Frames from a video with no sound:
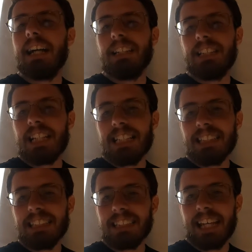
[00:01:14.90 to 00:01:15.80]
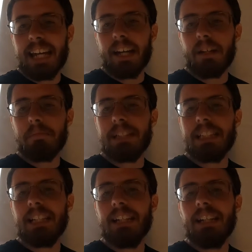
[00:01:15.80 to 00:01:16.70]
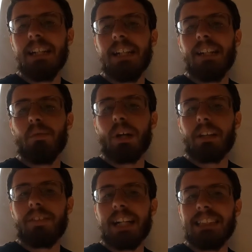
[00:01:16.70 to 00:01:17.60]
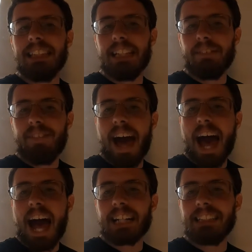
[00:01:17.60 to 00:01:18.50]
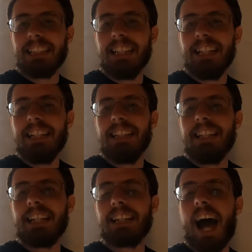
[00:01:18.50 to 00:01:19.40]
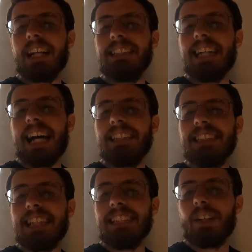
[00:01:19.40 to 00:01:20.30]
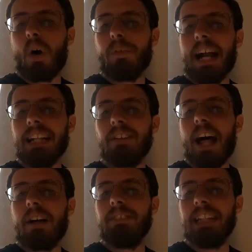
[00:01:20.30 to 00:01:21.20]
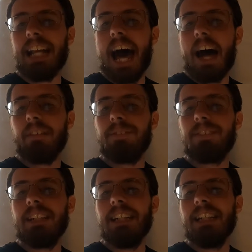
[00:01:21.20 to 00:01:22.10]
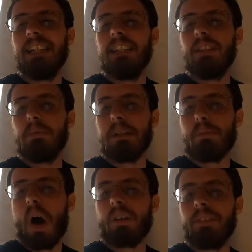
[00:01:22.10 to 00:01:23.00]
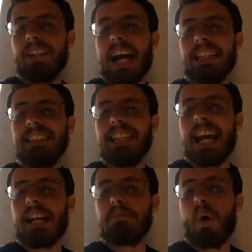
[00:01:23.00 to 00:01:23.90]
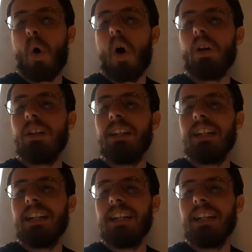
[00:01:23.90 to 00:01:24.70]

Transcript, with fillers: that Jesus gives when he rests in the fact that God says he's already loved enough to be welcomed at his table